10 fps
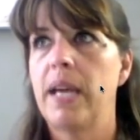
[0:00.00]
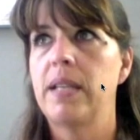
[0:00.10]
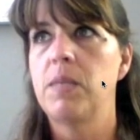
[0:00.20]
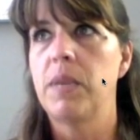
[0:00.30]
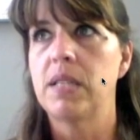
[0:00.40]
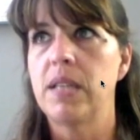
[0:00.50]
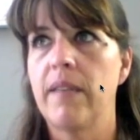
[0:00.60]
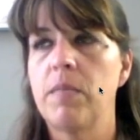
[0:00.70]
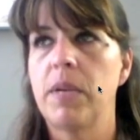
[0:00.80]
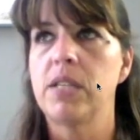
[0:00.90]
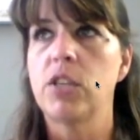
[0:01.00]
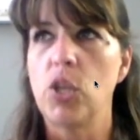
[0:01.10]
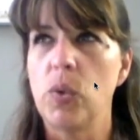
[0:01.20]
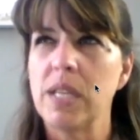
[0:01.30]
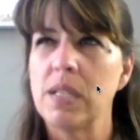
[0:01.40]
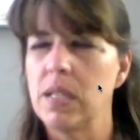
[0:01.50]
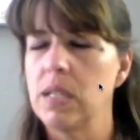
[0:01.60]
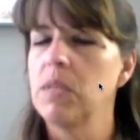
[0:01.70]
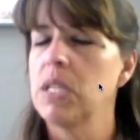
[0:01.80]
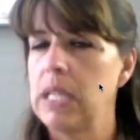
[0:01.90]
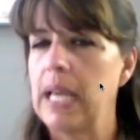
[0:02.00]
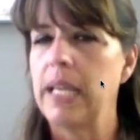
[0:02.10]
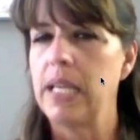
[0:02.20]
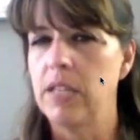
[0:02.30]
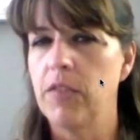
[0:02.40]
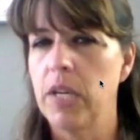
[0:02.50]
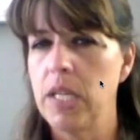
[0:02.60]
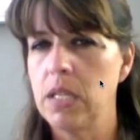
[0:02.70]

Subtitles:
because everybody's cueing system is slightly different